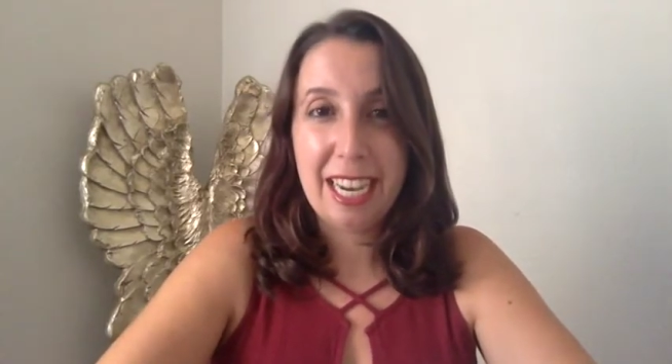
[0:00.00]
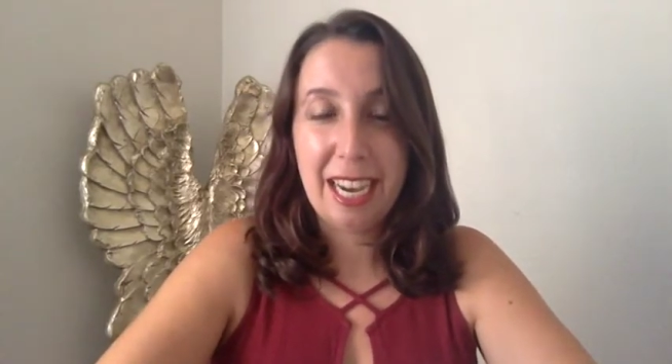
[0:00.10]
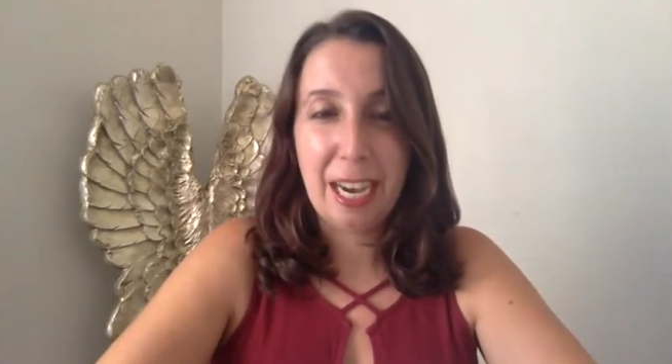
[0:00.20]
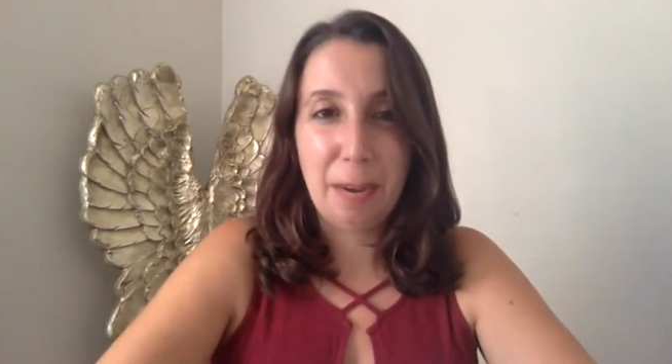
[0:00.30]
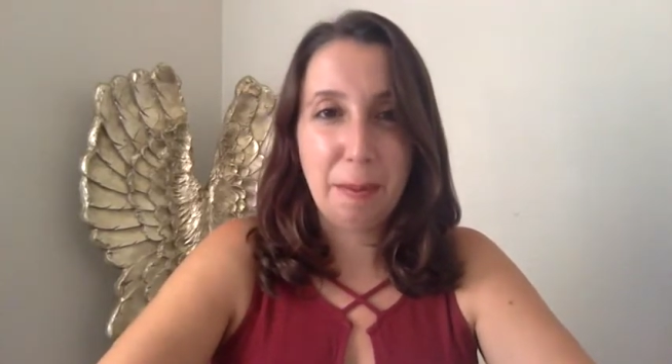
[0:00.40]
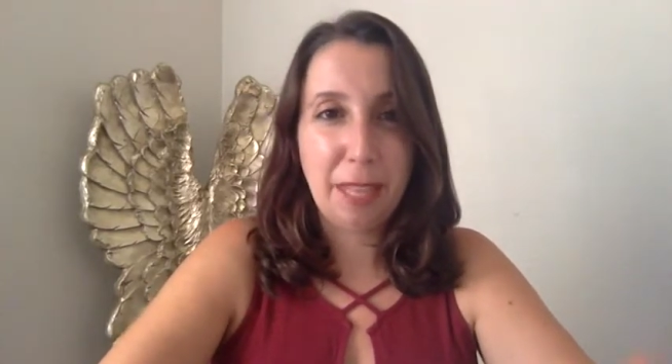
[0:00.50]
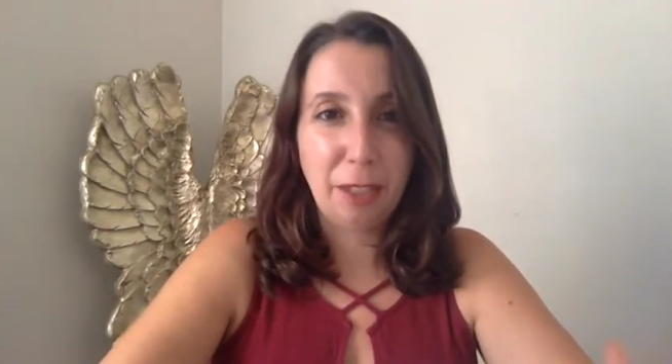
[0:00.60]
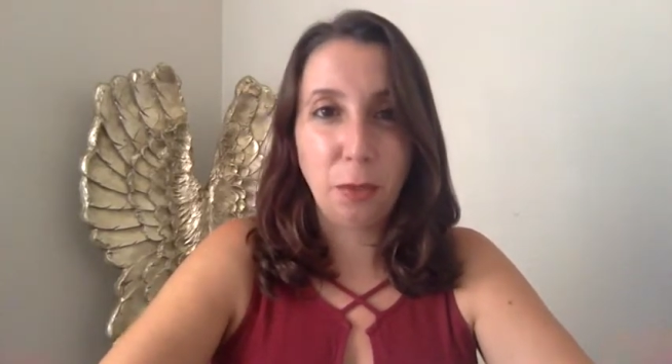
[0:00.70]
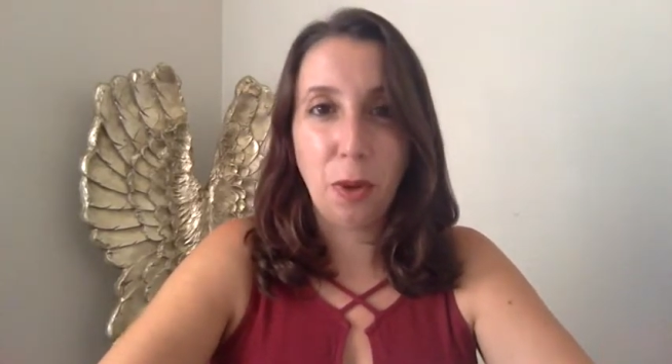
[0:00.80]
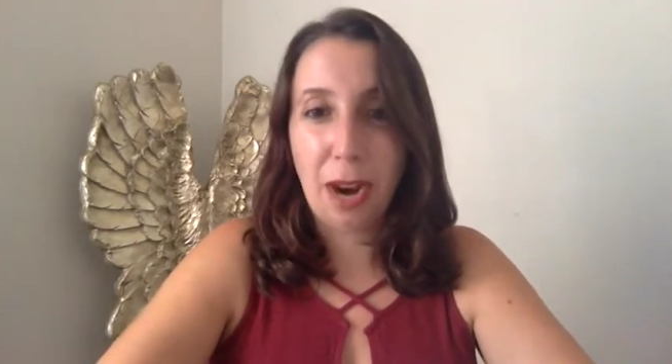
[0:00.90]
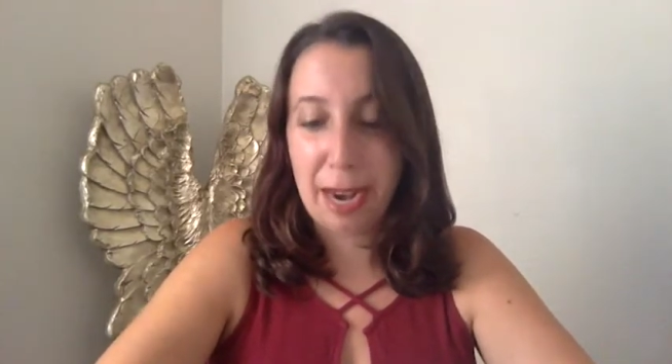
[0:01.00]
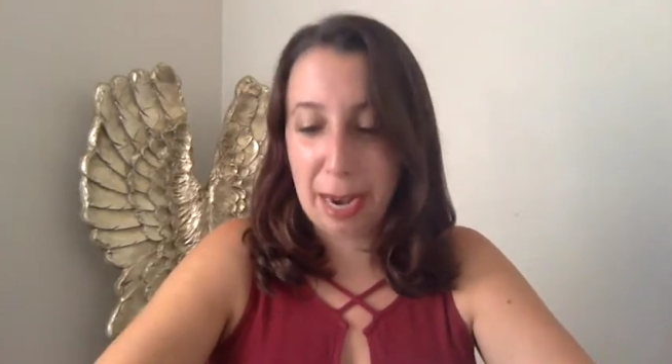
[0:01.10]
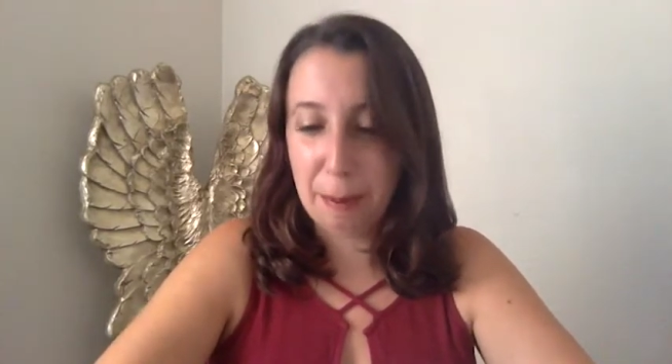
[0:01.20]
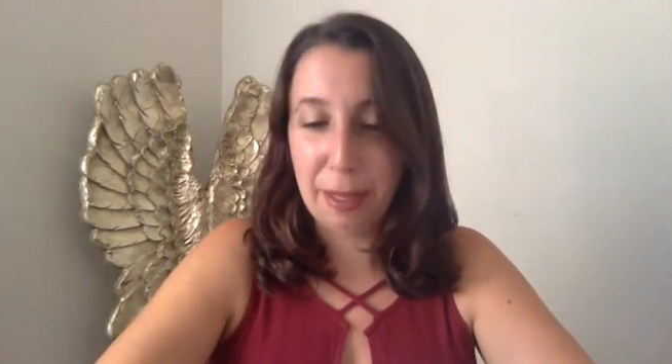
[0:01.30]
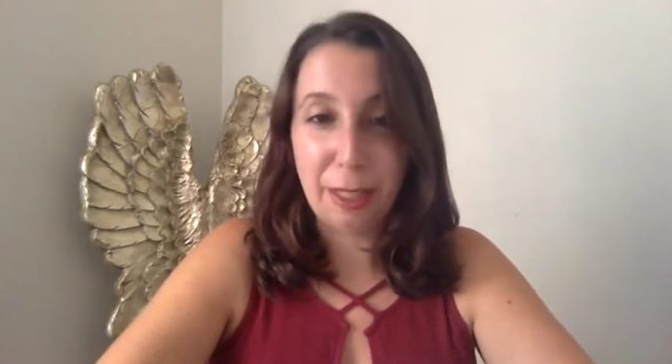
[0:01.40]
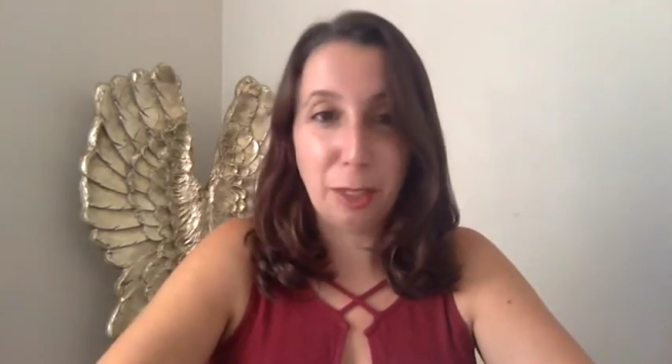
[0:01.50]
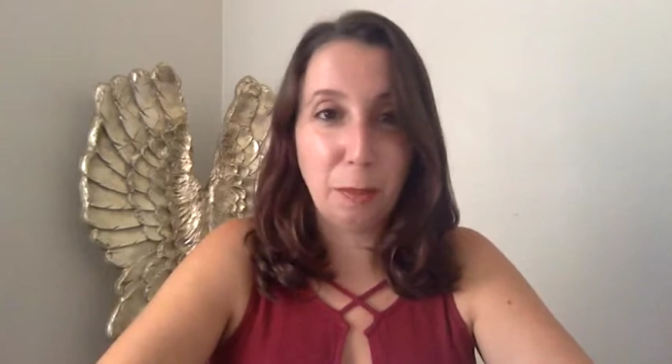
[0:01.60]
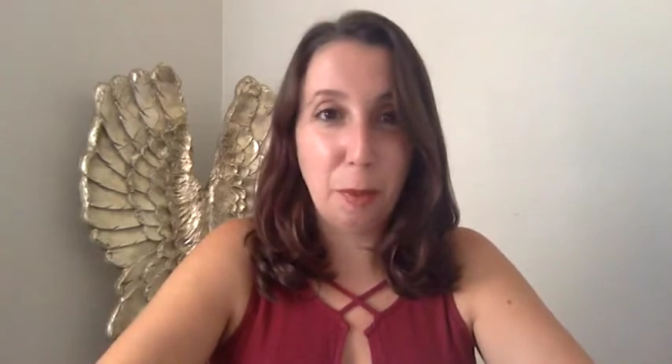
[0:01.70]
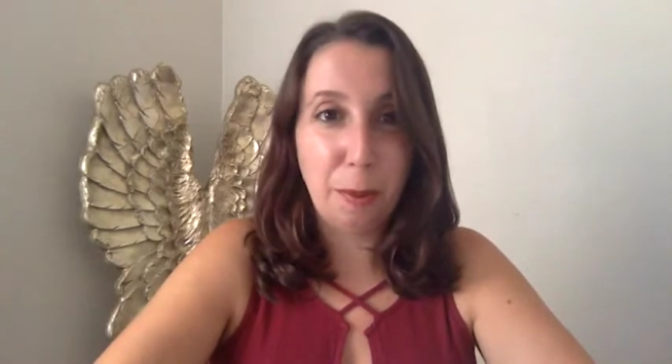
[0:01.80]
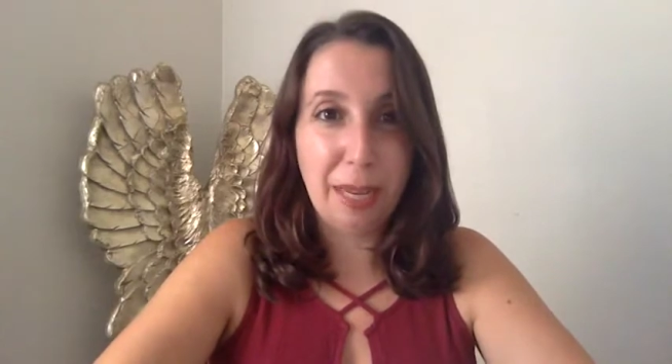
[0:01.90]
that's where I am at this
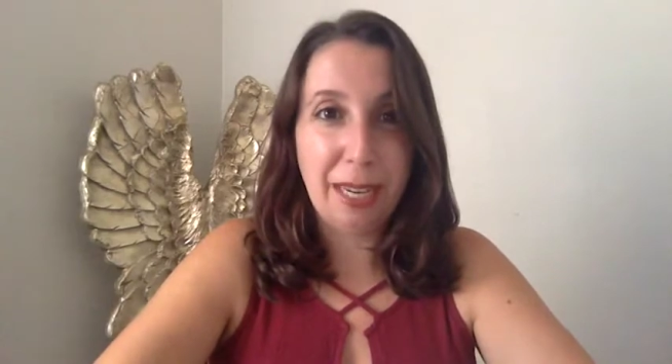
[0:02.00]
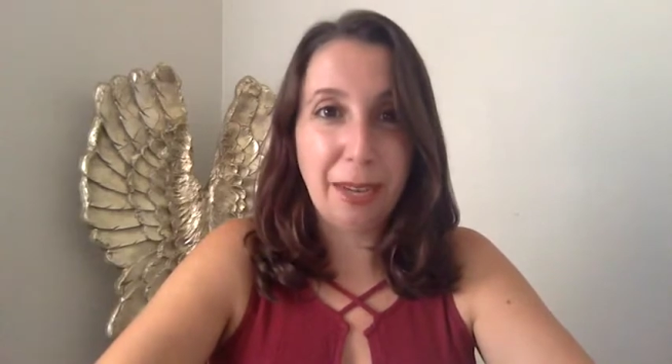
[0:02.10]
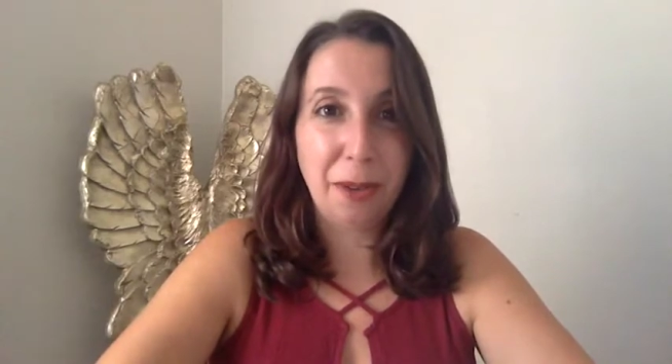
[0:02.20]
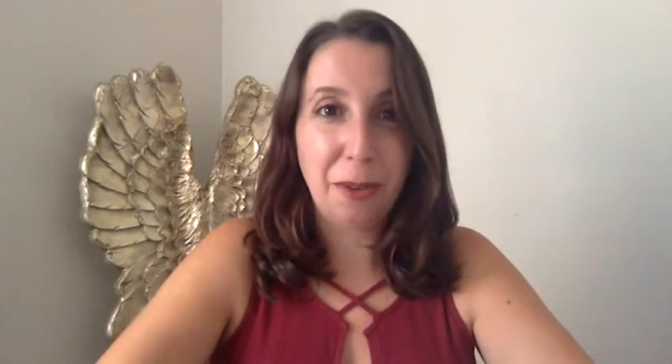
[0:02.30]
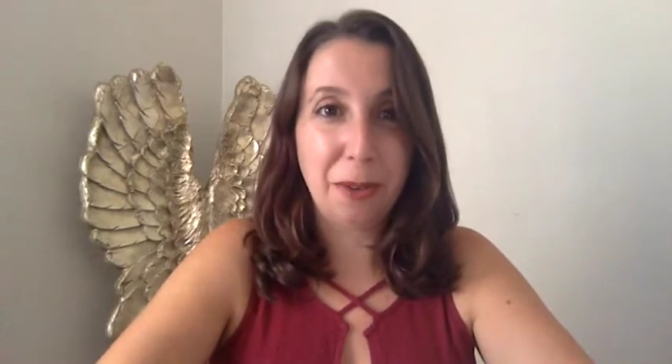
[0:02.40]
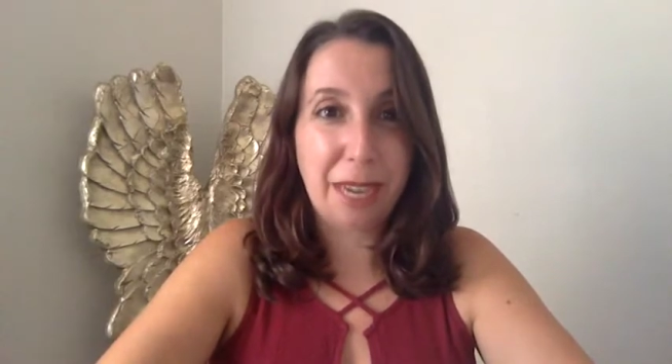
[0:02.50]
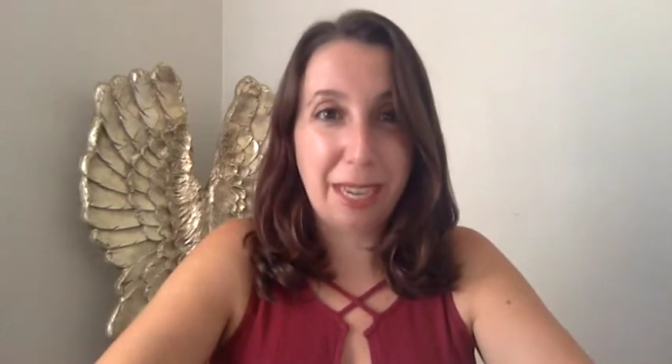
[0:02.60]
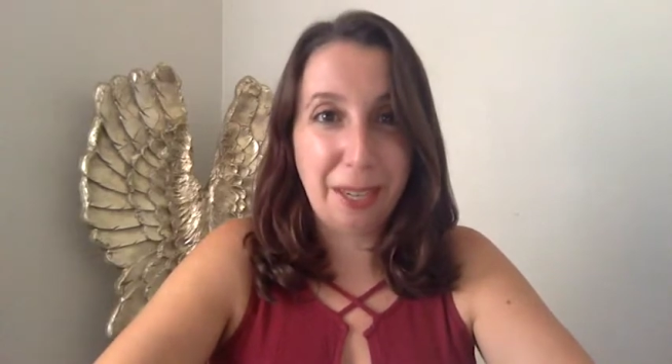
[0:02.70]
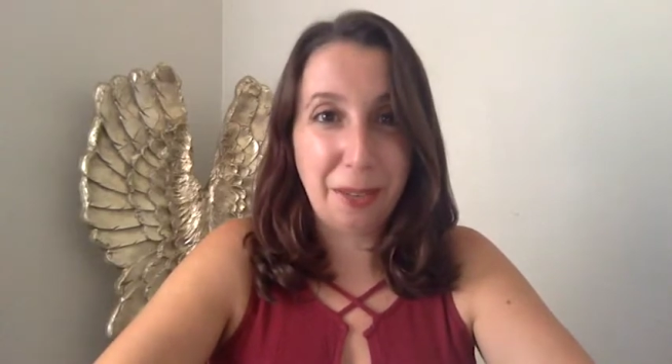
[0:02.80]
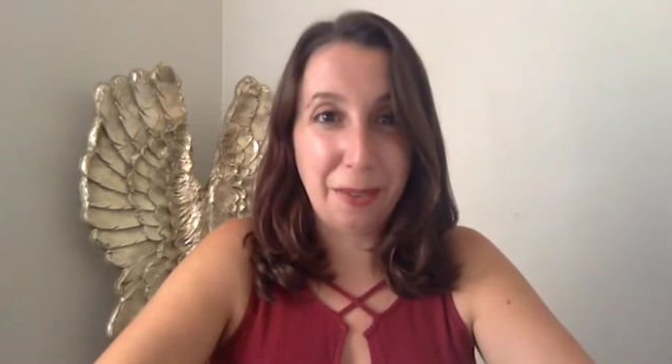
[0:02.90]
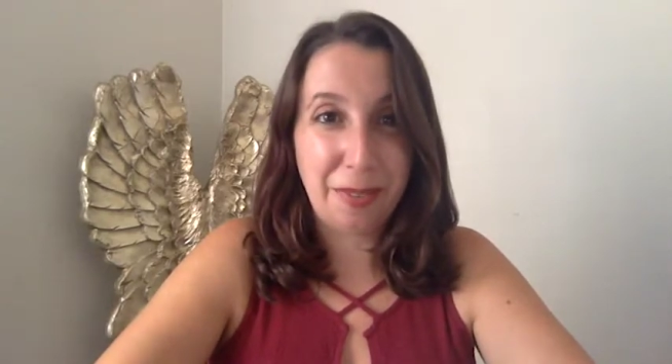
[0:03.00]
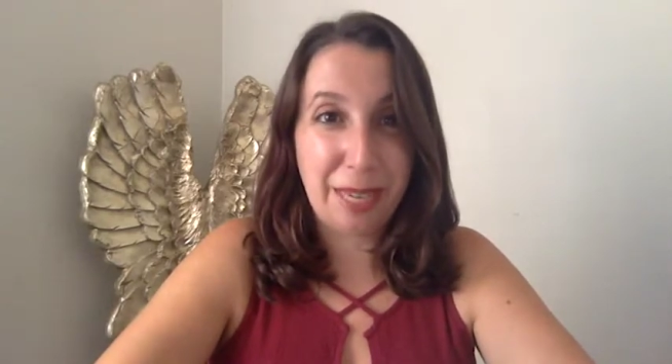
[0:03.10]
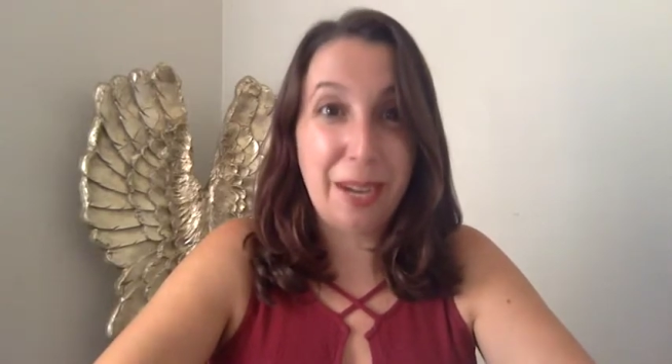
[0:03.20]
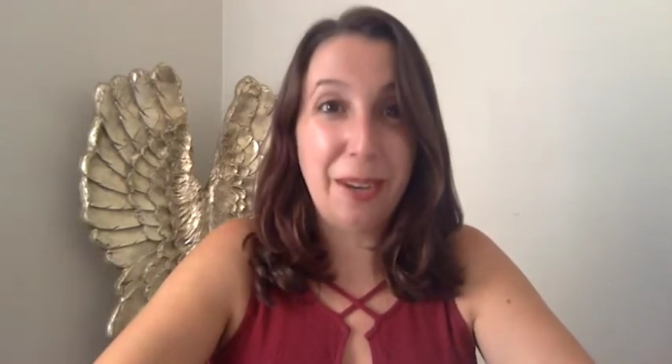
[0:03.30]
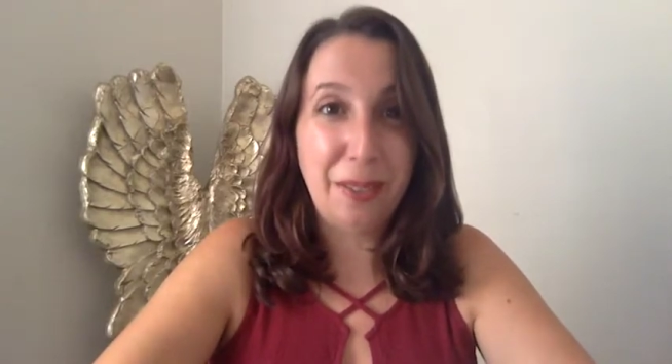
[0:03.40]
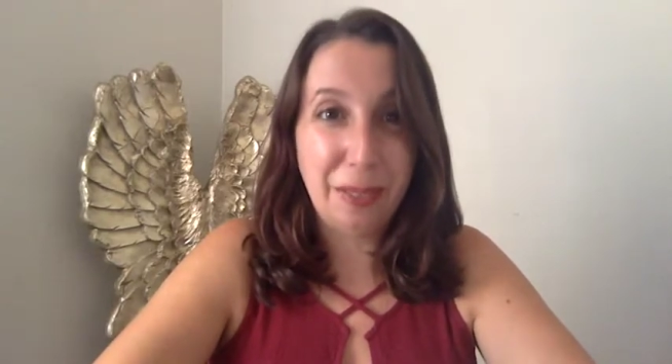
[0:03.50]
moment, and I'll create another video.